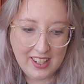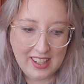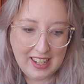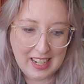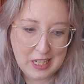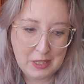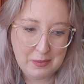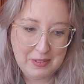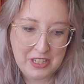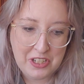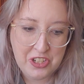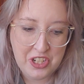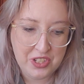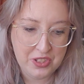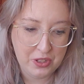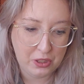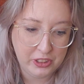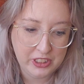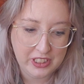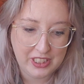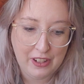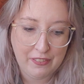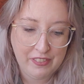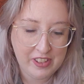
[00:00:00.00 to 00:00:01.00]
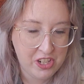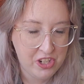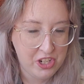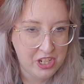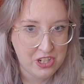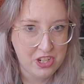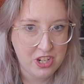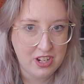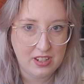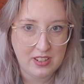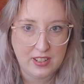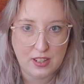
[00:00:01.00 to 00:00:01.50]
And I mean, she's old enough that she
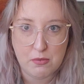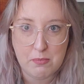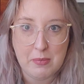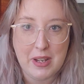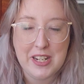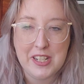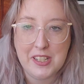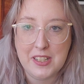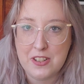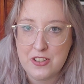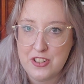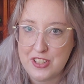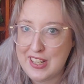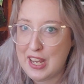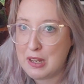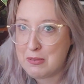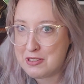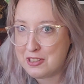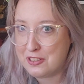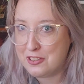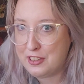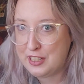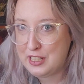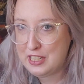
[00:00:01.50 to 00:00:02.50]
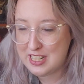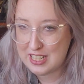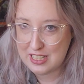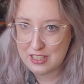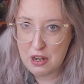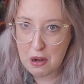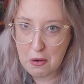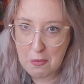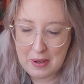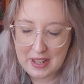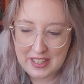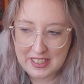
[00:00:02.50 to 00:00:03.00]
should have known better, and she absolutely did
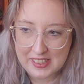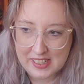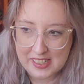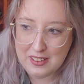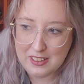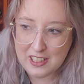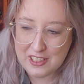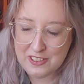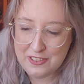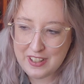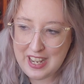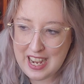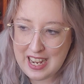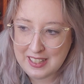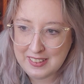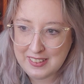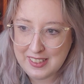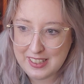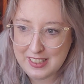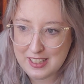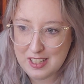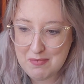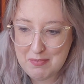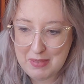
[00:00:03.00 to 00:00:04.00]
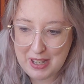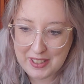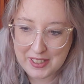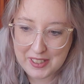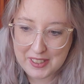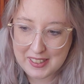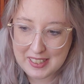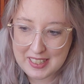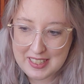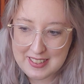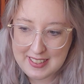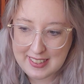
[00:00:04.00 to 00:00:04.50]
know better. The fact that the
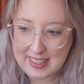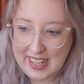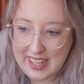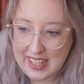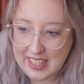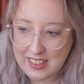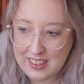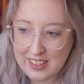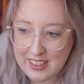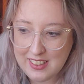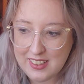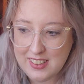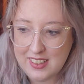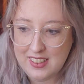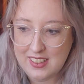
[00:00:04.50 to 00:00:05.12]
mother is like